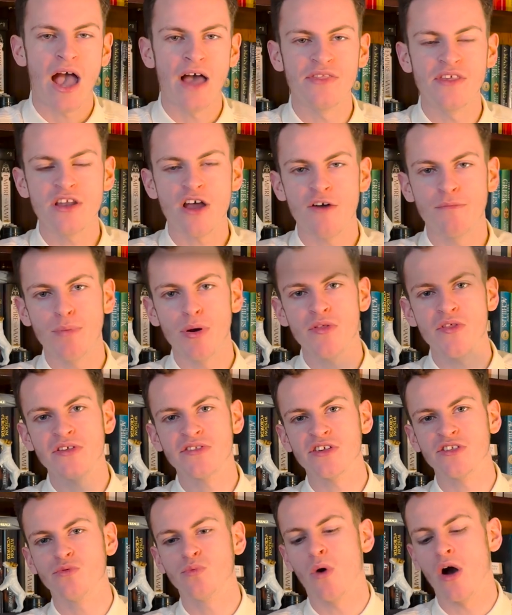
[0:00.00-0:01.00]
And then I've put
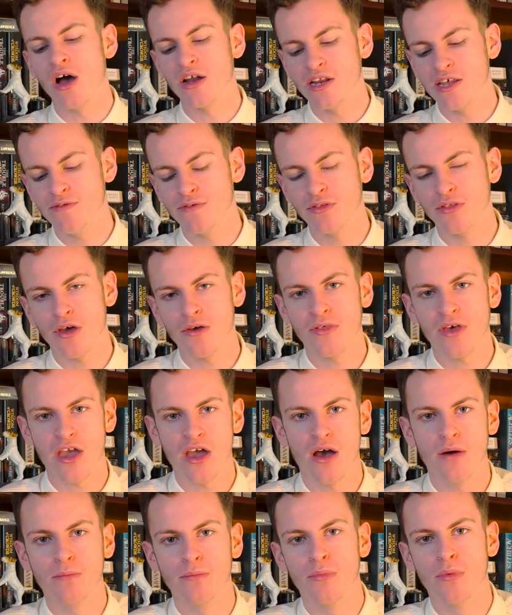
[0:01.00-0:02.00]
this as one, even though they
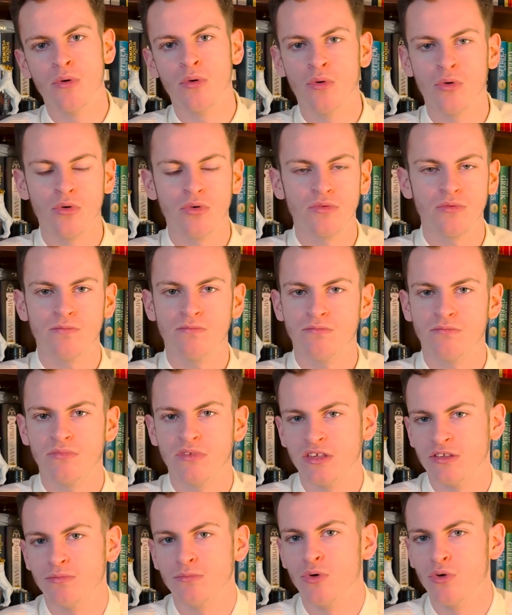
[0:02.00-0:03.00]
are
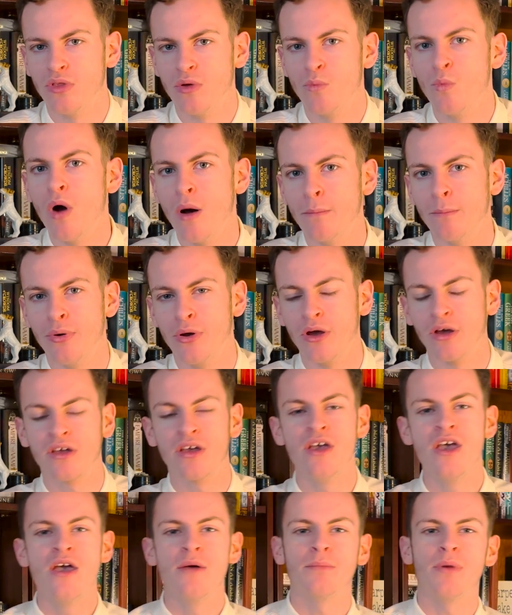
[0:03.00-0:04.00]
it's more than one book,
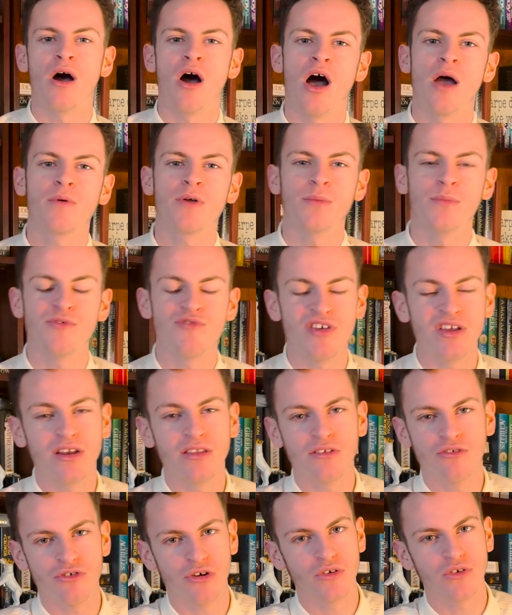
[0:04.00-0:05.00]
but I'm going to be reading
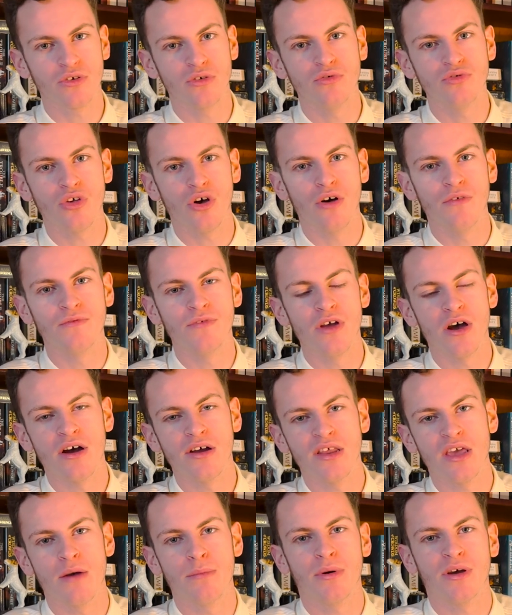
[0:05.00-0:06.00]
The Chronicles of
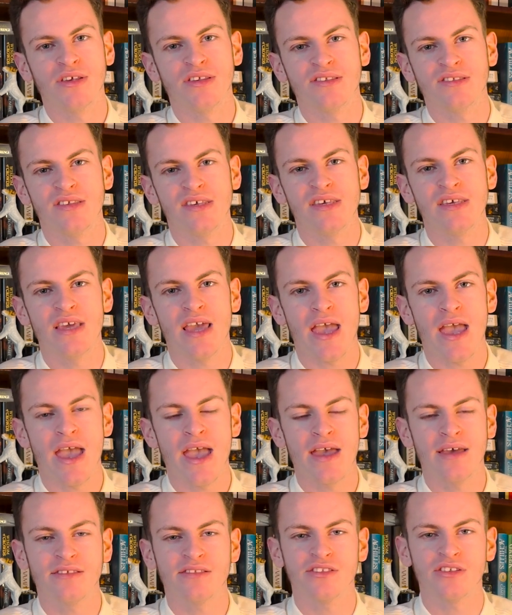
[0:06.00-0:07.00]
Narnia by
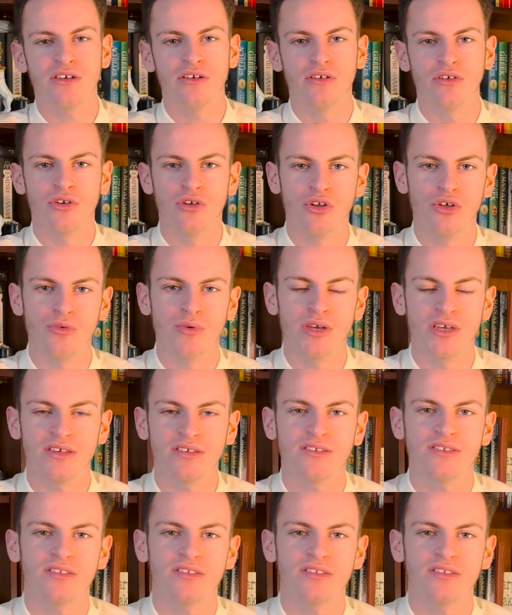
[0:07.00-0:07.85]
C.S. Lewis.